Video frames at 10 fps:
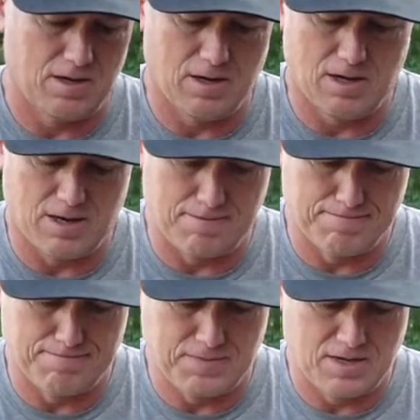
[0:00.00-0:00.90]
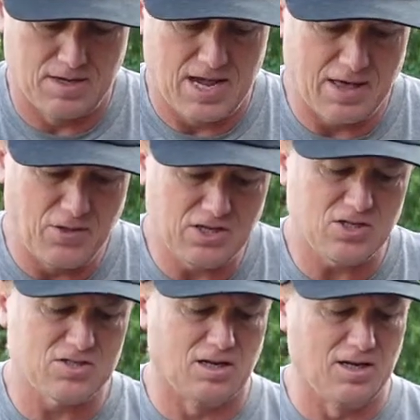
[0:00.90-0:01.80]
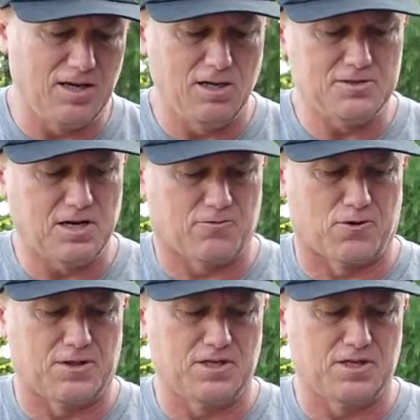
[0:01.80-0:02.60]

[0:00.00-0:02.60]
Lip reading: And this is a little different.